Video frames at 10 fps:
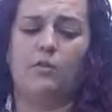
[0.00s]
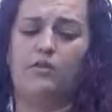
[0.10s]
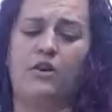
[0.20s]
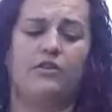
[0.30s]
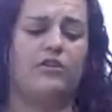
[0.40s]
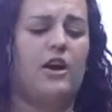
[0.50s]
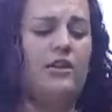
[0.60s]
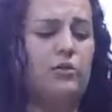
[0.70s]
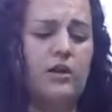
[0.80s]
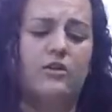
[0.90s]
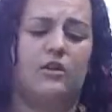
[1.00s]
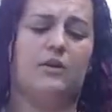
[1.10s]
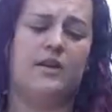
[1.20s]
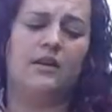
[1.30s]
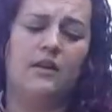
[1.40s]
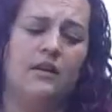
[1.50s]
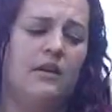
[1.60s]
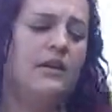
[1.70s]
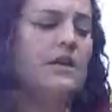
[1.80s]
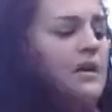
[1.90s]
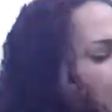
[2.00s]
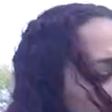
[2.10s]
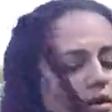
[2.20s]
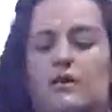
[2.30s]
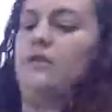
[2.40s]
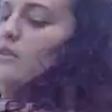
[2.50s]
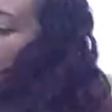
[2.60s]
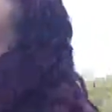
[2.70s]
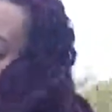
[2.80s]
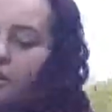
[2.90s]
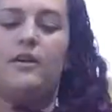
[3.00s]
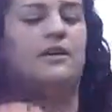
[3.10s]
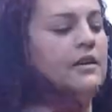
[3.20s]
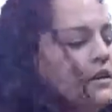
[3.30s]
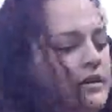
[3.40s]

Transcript: on whichever side you want to do it. Together.